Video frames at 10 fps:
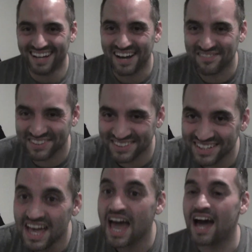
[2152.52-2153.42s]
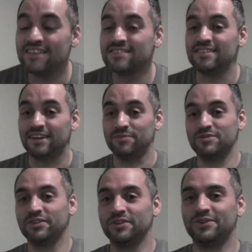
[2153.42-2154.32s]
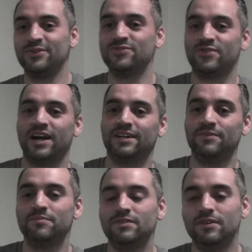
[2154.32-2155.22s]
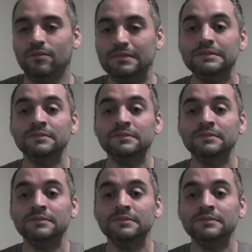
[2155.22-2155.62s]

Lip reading: I'm a little, as I said, I'm still a little distracted. So,